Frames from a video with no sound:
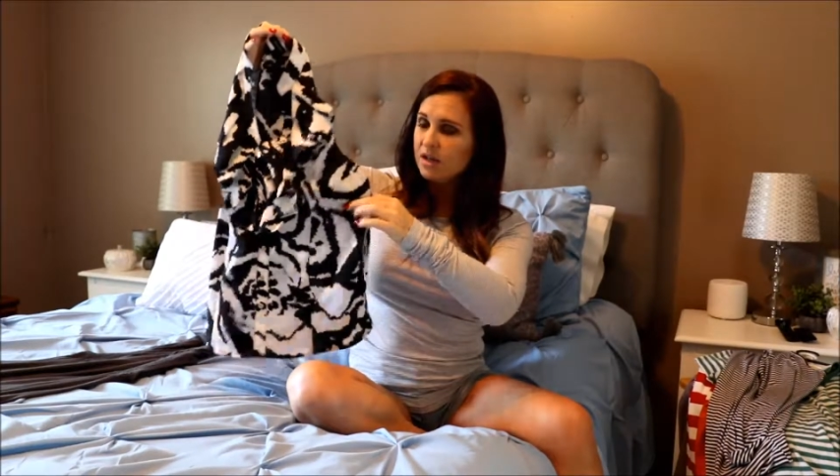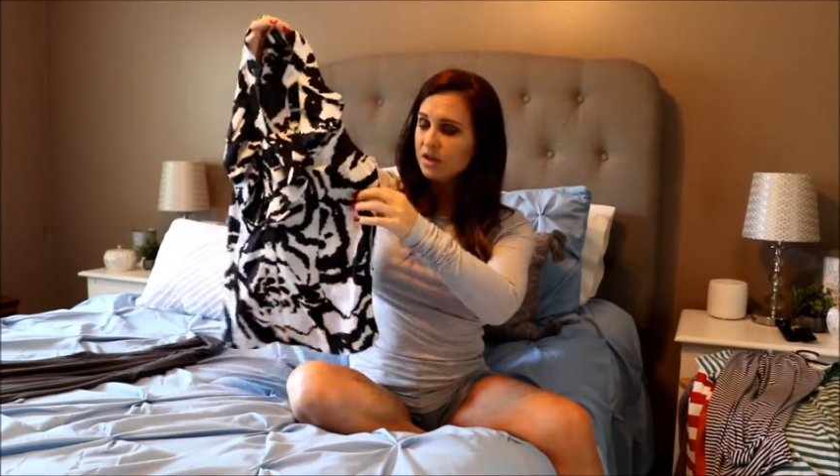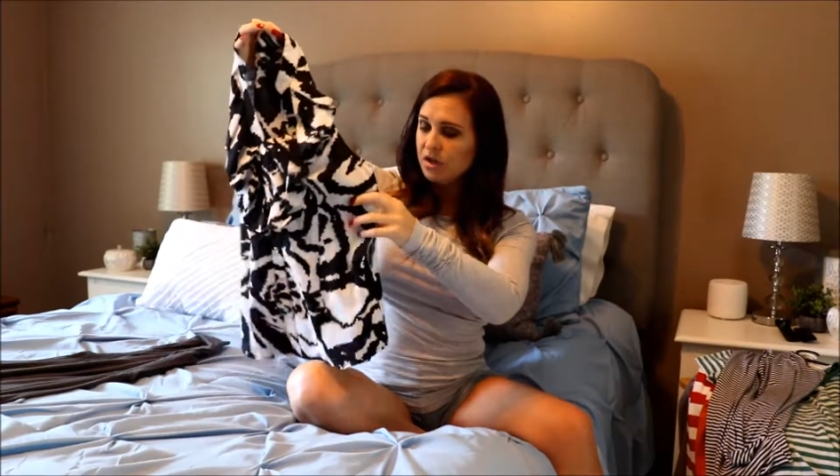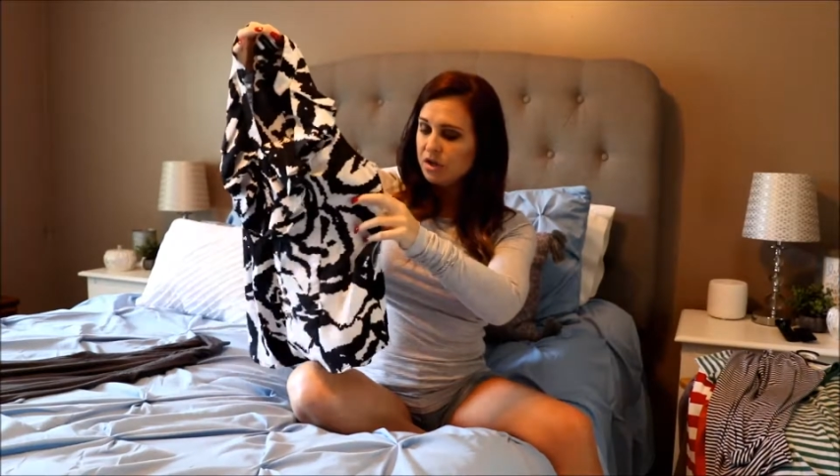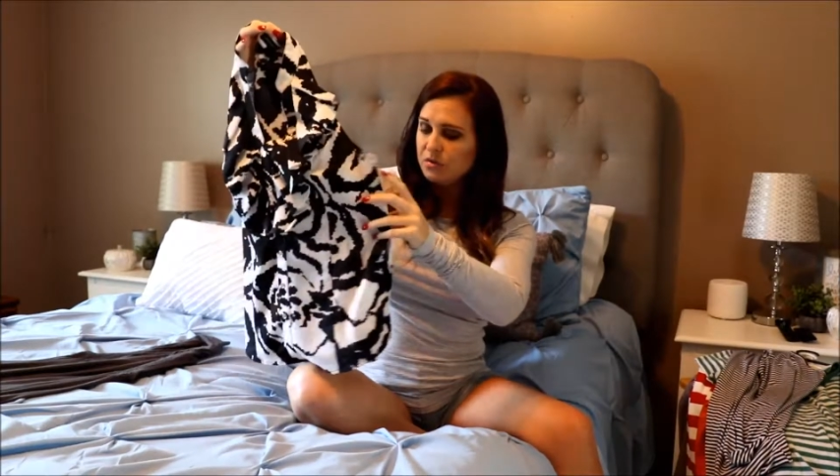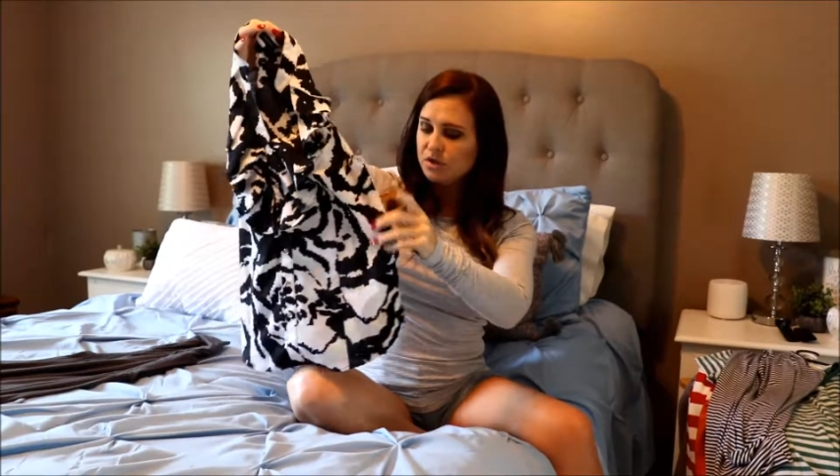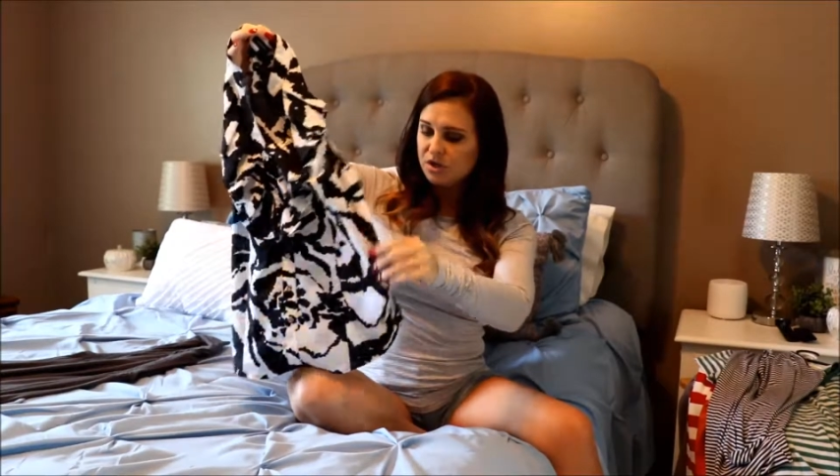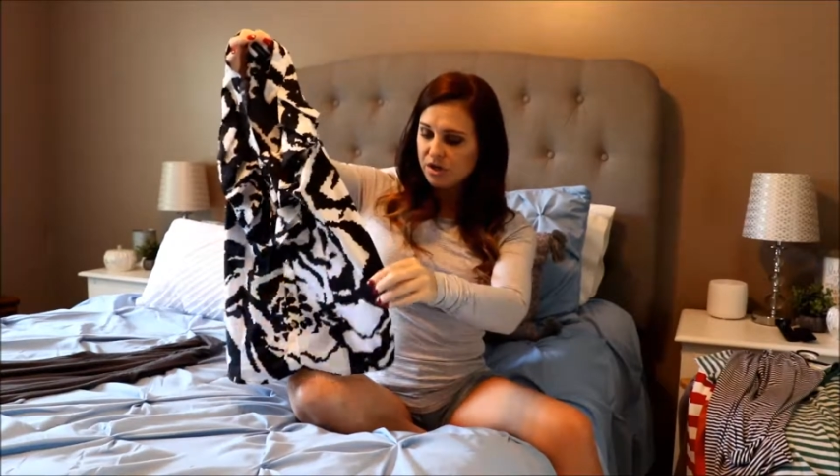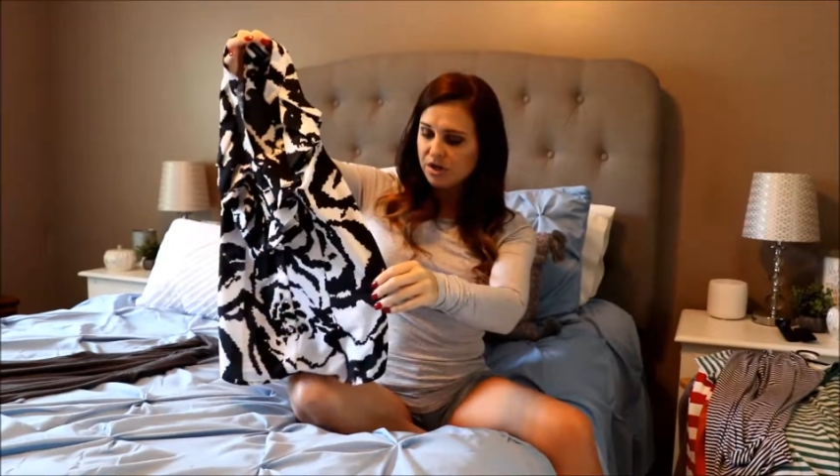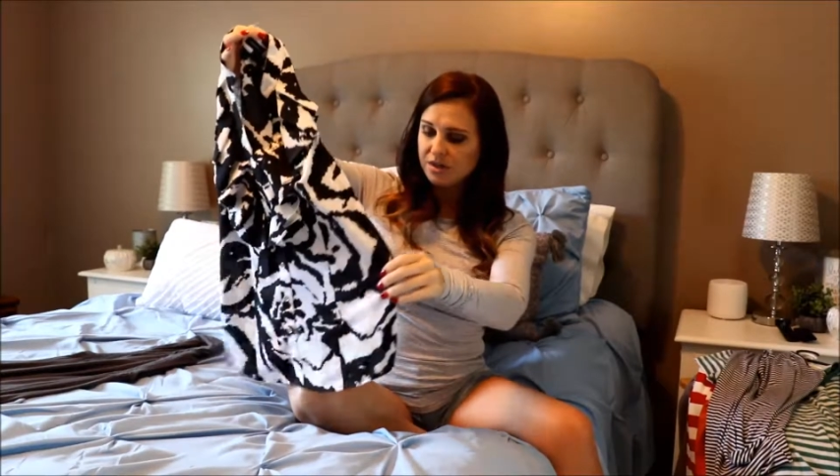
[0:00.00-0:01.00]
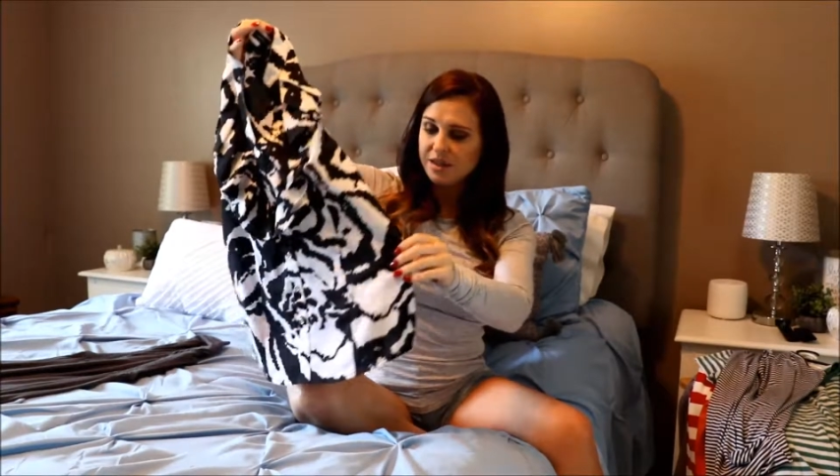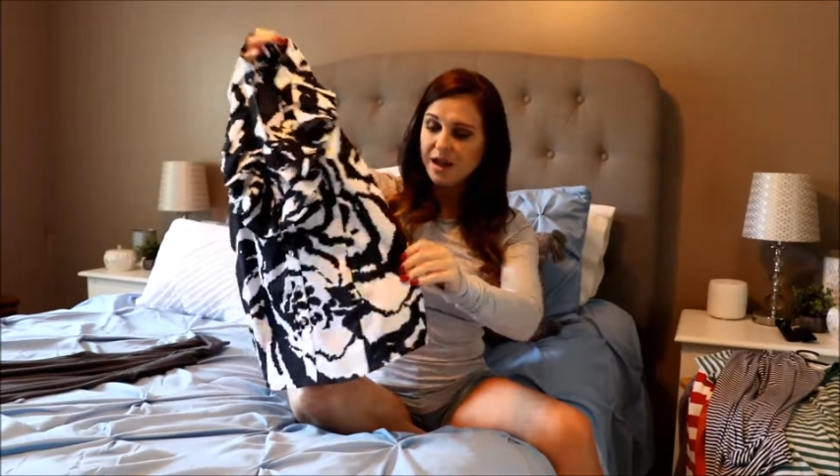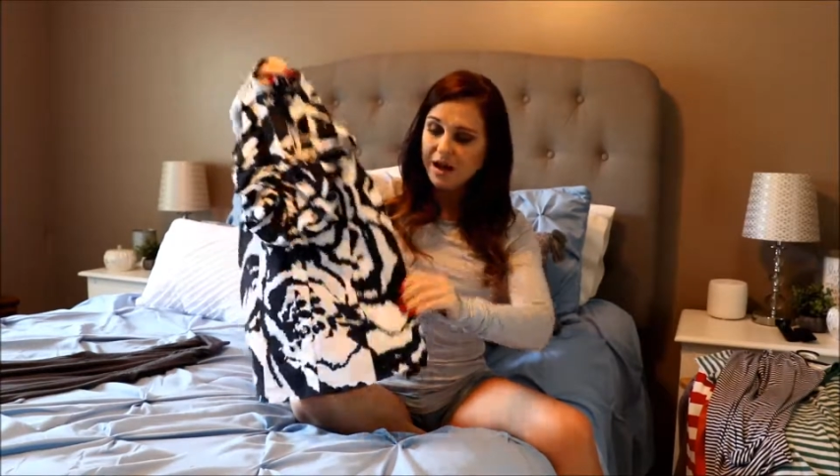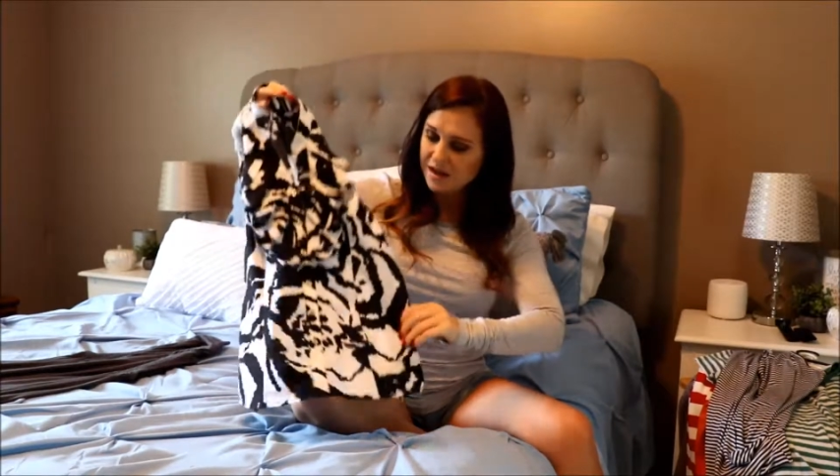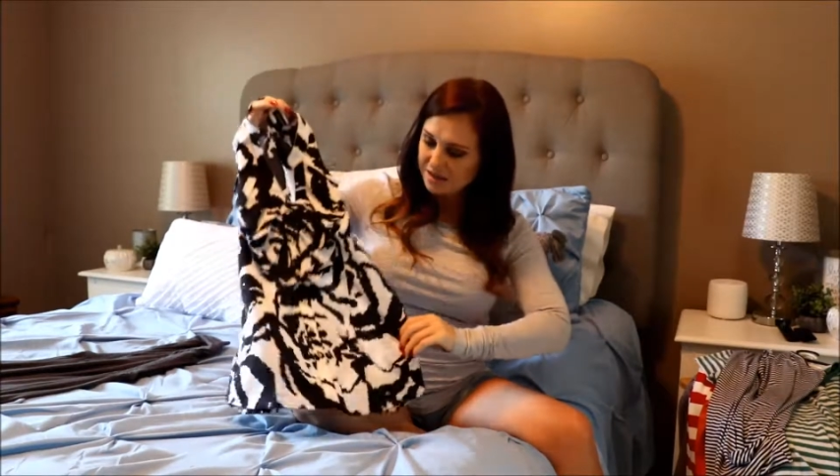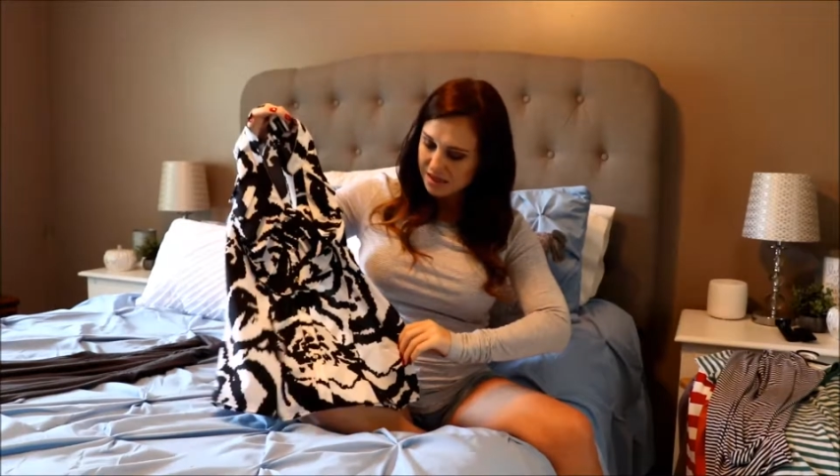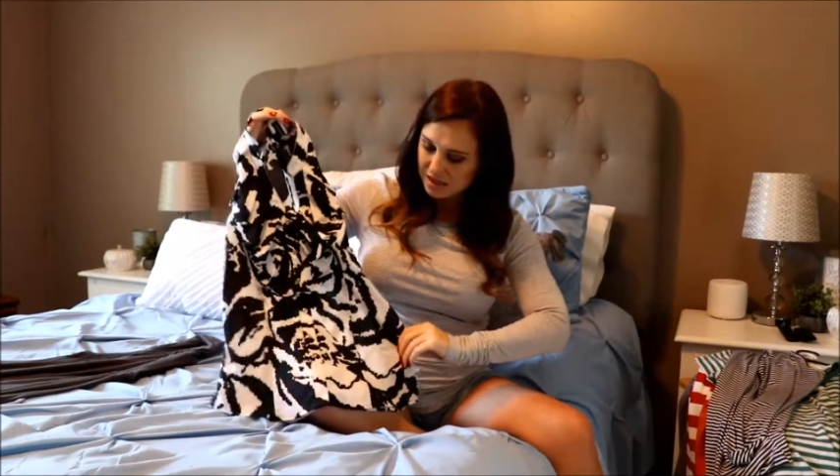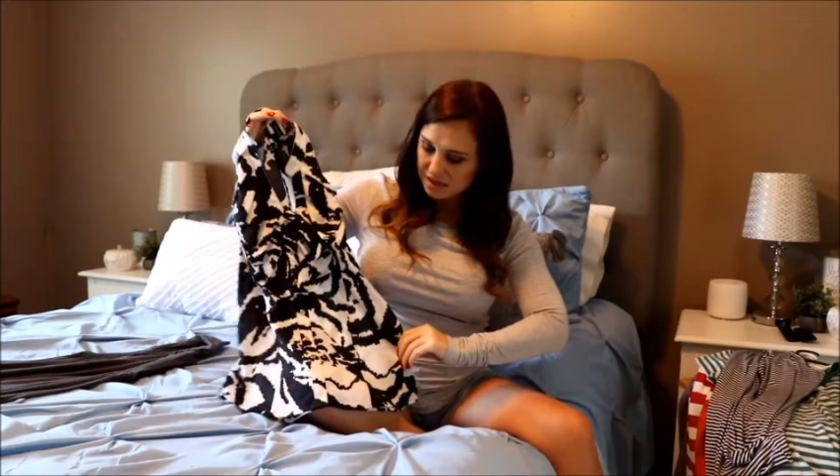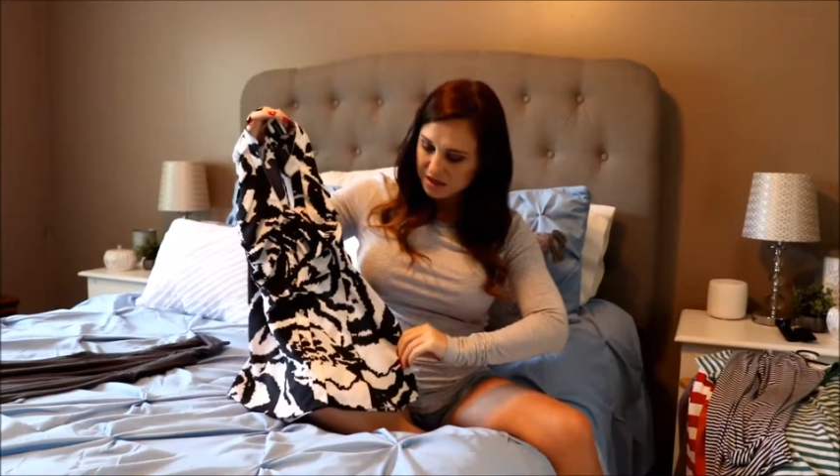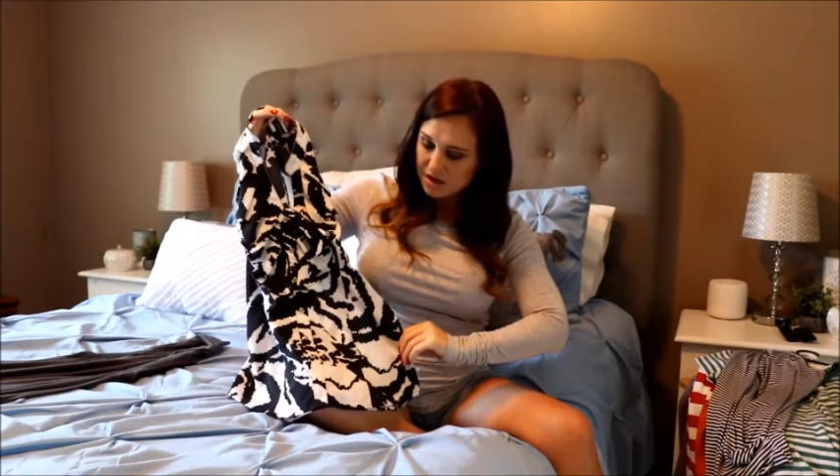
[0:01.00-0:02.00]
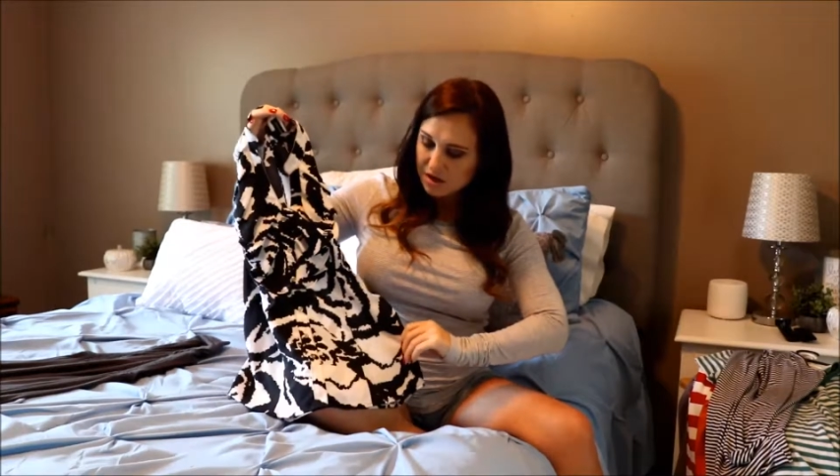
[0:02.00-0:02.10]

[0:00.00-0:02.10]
cute shirt that I think